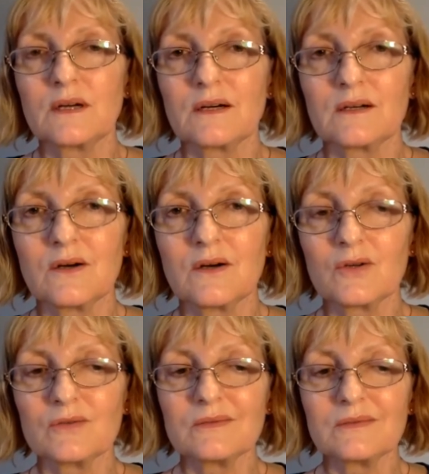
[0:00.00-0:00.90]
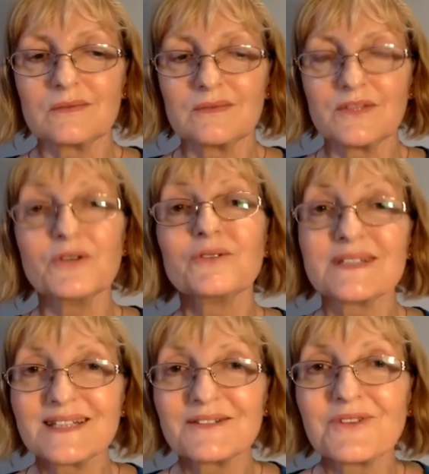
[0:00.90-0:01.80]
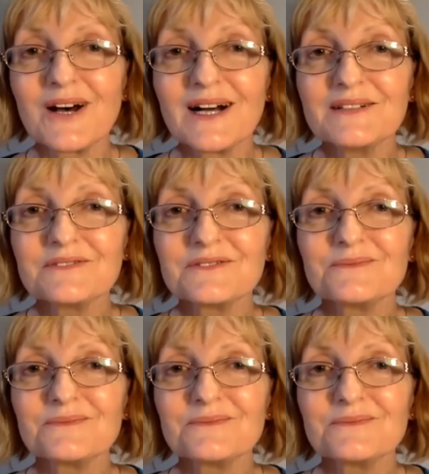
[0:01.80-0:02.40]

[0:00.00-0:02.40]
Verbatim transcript: uh, on the unity of life,